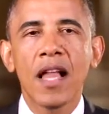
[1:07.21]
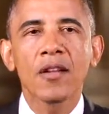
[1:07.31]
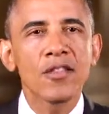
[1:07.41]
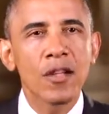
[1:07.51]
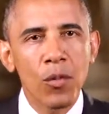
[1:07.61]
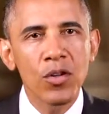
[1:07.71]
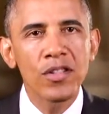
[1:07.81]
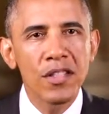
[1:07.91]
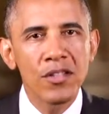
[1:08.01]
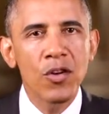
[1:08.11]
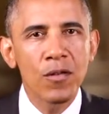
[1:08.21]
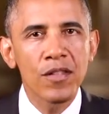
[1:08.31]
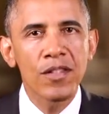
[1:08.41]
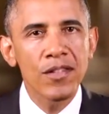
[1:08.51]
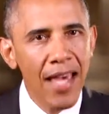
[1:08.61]
dollars in emergency
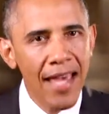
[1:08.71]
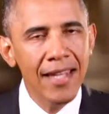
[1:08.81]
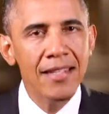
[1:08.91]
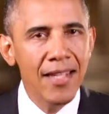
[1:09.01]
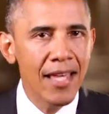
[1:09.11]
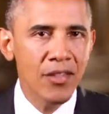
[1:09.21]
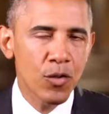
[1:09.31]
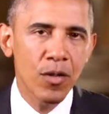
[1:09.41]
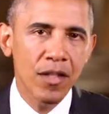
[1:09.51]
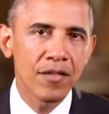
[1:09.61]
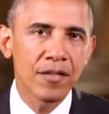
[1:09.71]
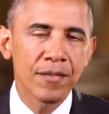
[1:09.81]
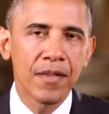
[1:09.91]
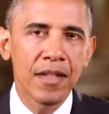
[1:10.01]
services and disaster relief.